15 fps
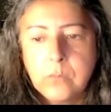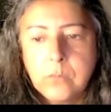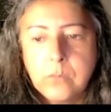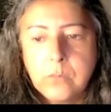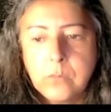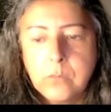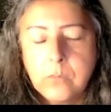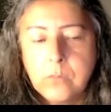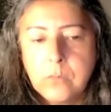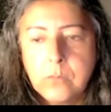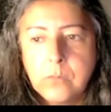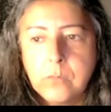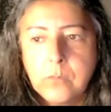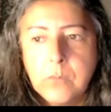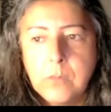
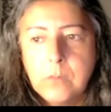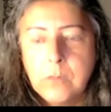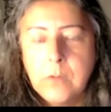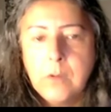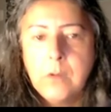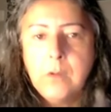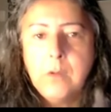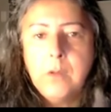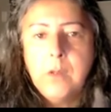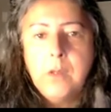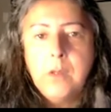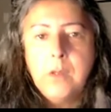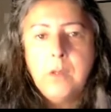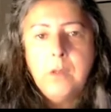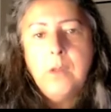
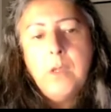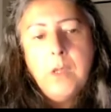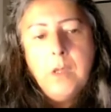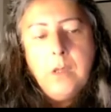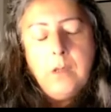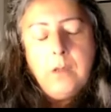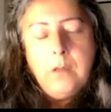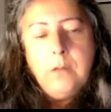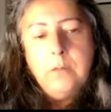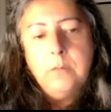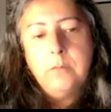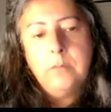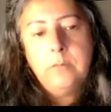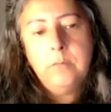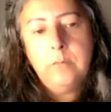
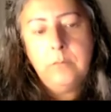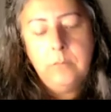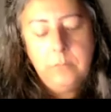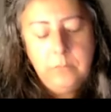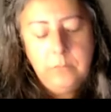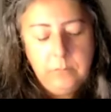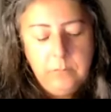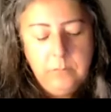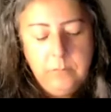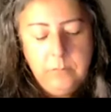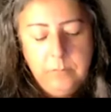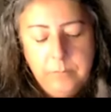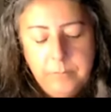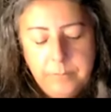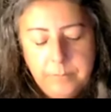
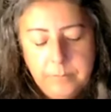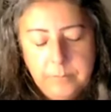(not speaking)